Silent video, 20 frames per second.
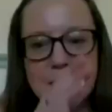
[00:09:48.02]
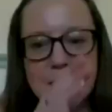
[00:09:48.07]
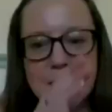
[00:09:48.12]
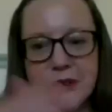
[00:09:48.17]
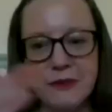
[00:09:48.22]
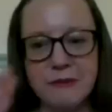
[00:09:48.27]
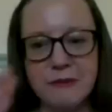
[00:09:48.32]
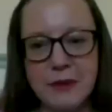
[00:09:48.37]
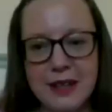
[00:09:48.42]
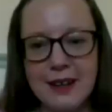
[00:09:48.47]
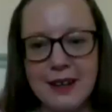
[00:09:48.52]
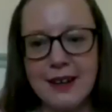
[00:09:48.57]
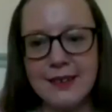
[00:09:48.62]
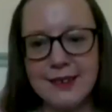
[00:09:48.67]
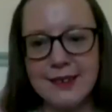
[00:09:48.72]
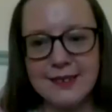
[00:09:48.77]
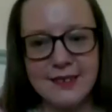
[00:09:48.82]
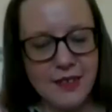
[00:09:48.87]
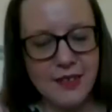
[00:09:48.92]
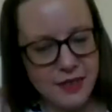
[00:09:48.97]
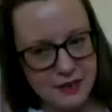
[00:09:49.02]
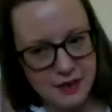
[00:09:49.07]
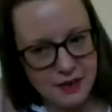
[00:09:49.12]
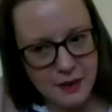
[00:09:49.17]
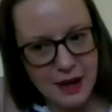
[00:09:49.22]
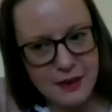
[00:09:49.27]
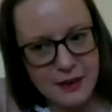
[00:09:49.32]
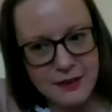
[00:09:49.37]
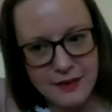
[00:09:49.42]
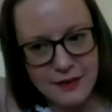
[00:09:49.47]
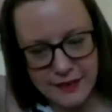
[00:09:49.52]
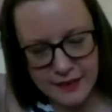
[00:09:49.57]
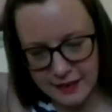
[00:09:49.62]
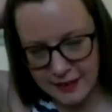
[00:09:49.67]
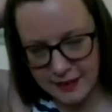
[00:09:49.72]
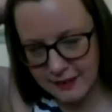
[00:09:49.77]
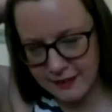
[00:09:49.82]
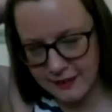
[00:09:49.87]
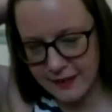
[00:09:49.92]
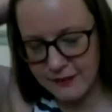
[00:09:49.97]
we've been asked throughout
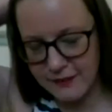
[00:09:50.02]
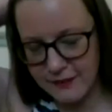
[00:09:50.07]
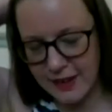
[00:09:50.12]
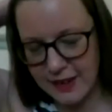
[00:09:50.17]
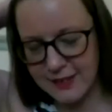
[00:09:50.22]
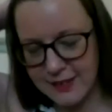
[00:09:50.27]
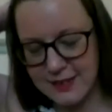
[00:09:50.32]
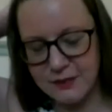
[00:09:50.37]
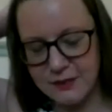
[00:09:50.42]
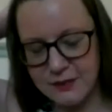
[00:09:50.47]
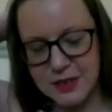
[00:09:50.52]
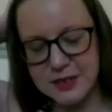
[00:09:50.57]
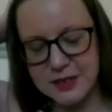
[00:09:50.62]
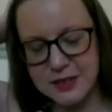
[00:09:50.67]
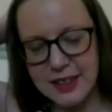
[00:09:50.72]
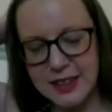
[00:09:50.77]
the festival.